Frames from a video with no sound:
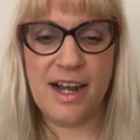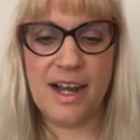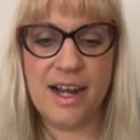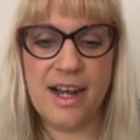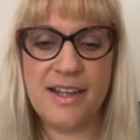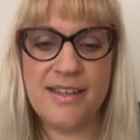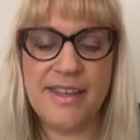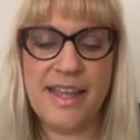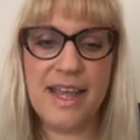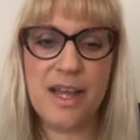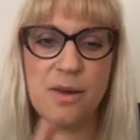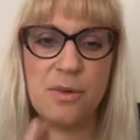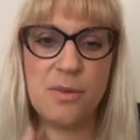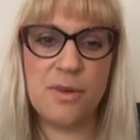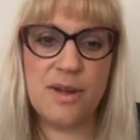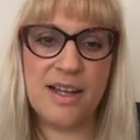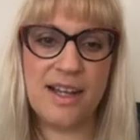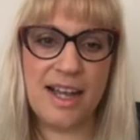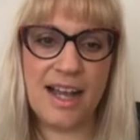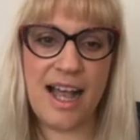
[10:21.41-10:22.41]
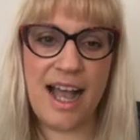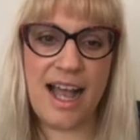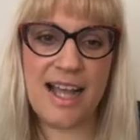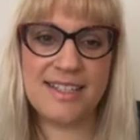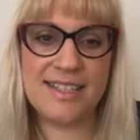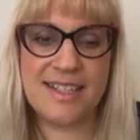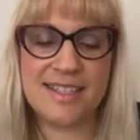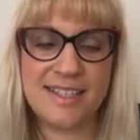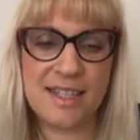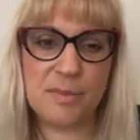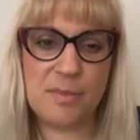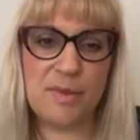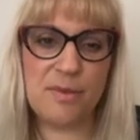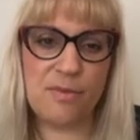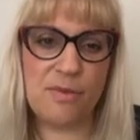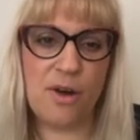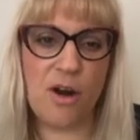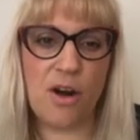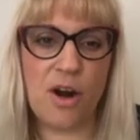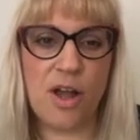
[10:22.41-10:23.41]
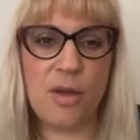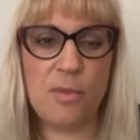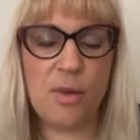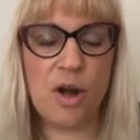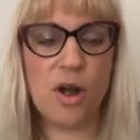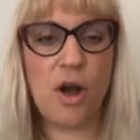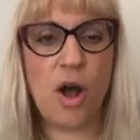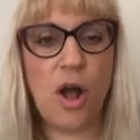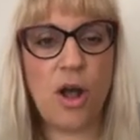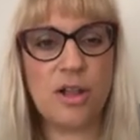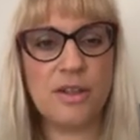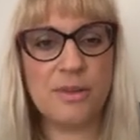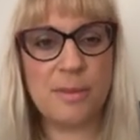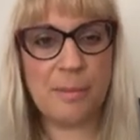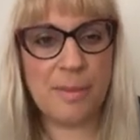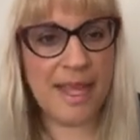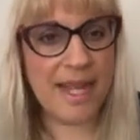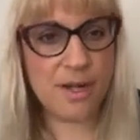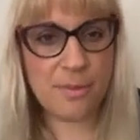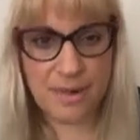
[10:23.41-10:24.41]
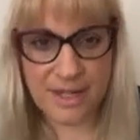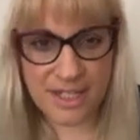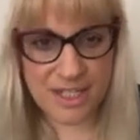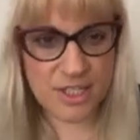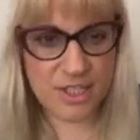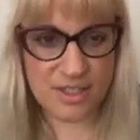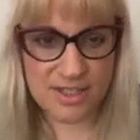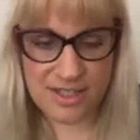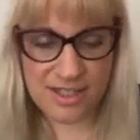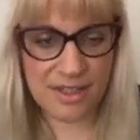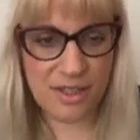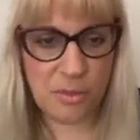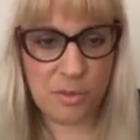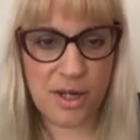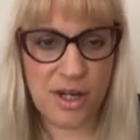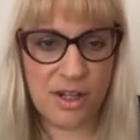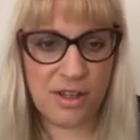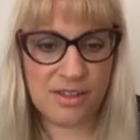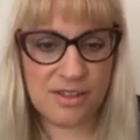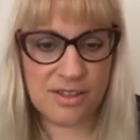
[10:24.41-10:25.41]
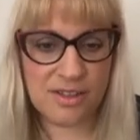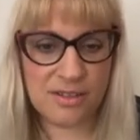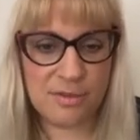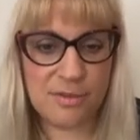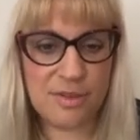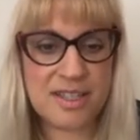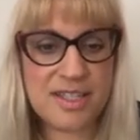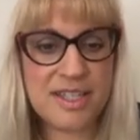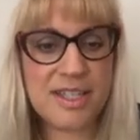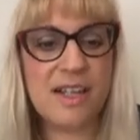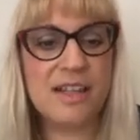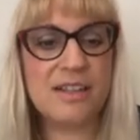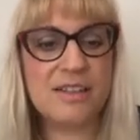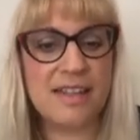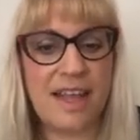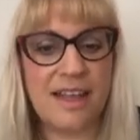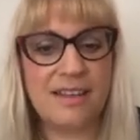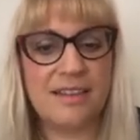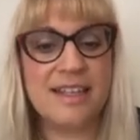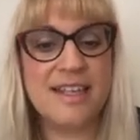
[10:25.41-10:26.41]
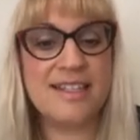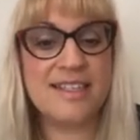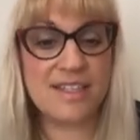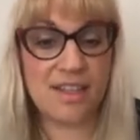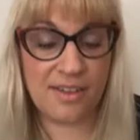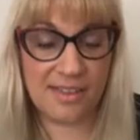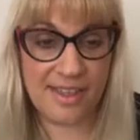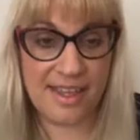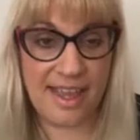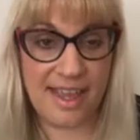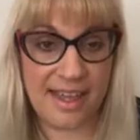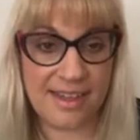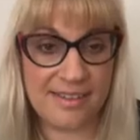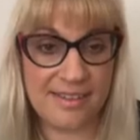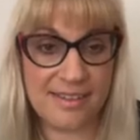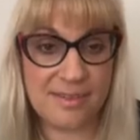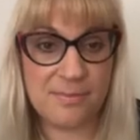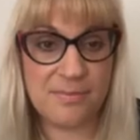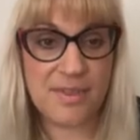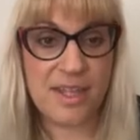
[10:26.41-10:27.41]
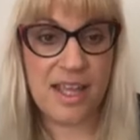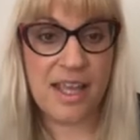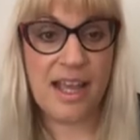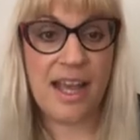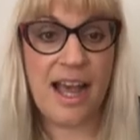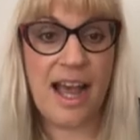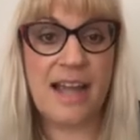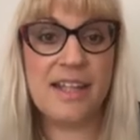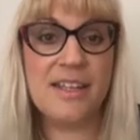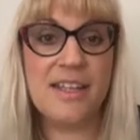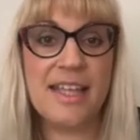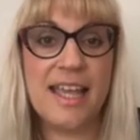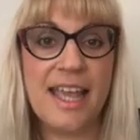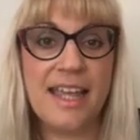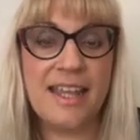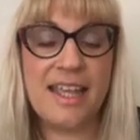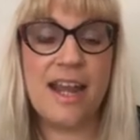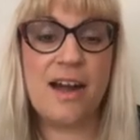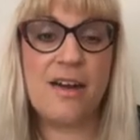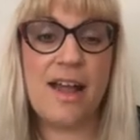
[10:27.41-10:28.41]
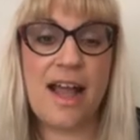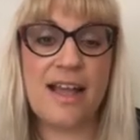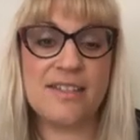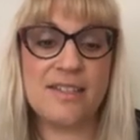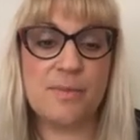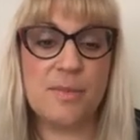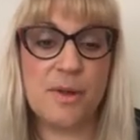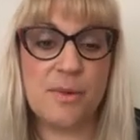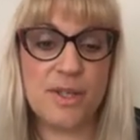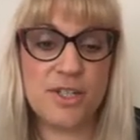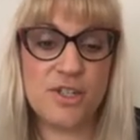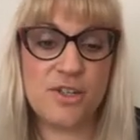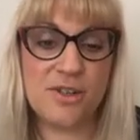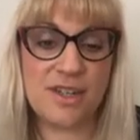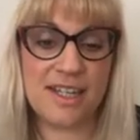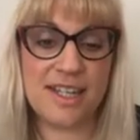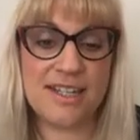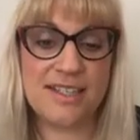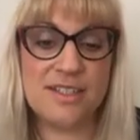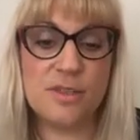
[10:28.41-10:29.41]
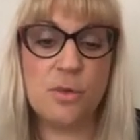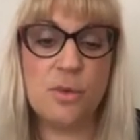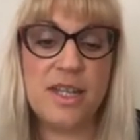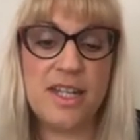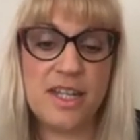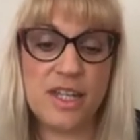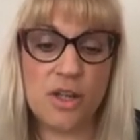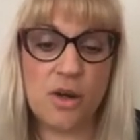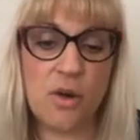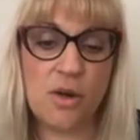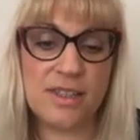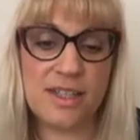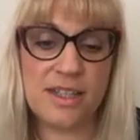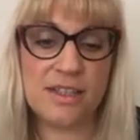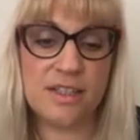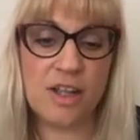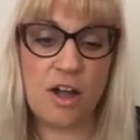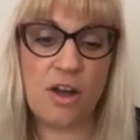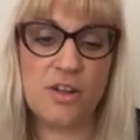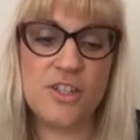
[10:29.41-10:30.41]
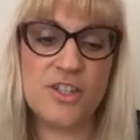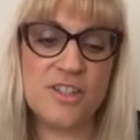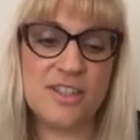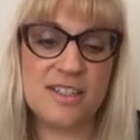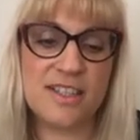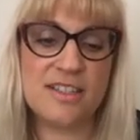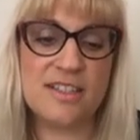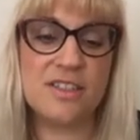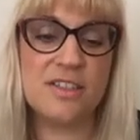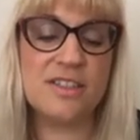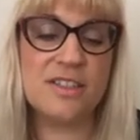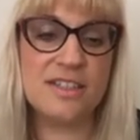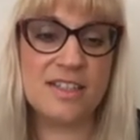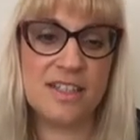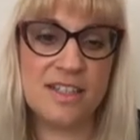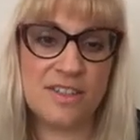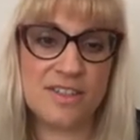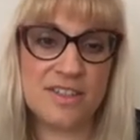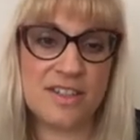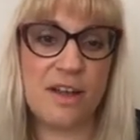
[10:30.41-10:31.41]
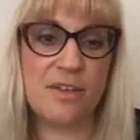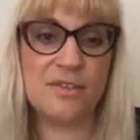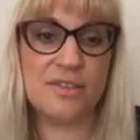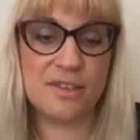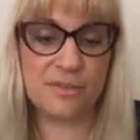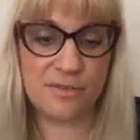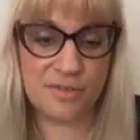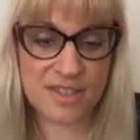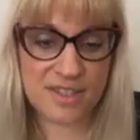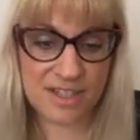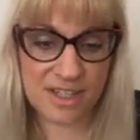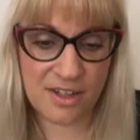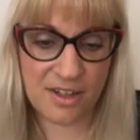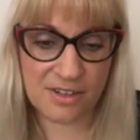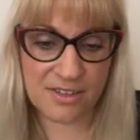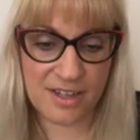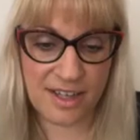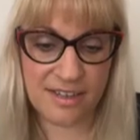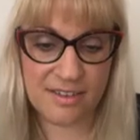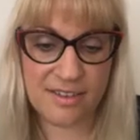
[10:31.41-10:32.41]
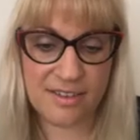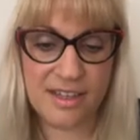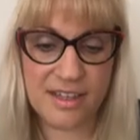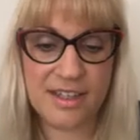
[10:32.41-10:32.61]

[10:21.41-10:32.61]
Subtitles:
Now, as I said before, among all the main religions in the world, physical death is not the end. And again here, as spiritualists, we know that consciousness continues after physical death.